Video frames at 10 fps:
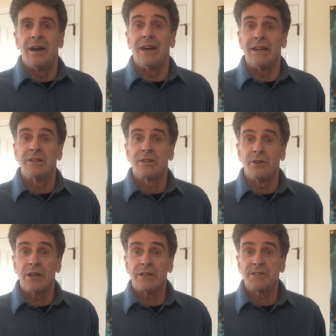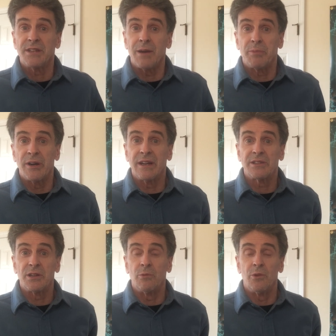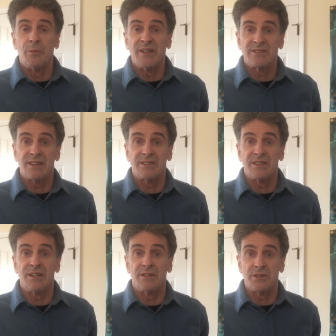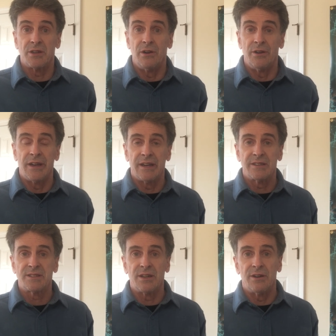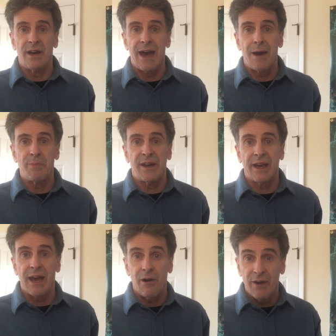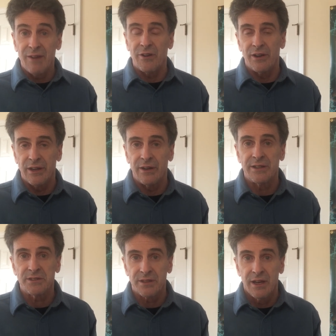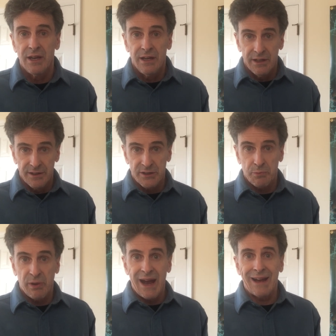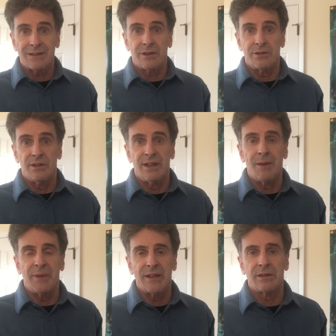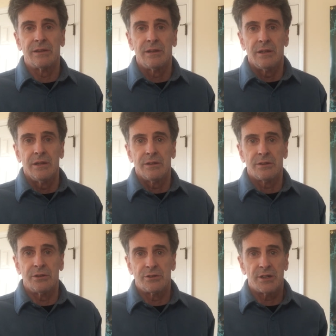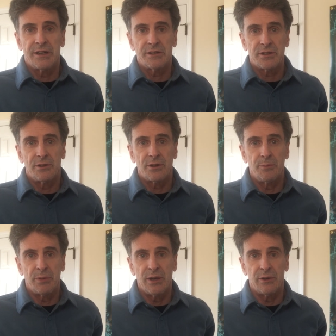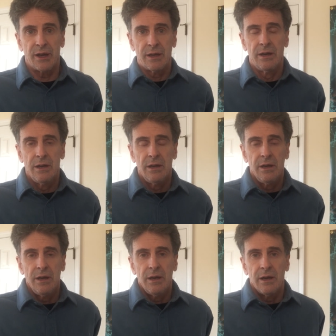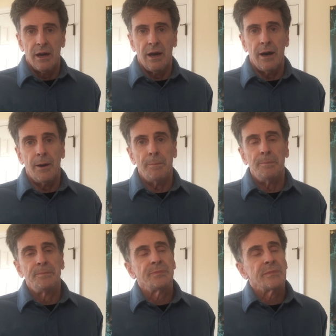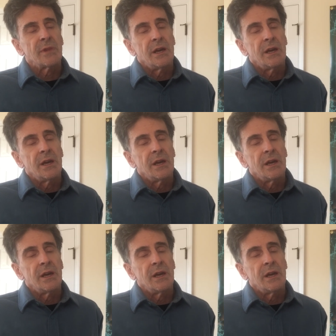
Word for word: uh, in two years, that prediction will be 60 years old and it's still happening. However, there is this practical limit to traditional computing. Um,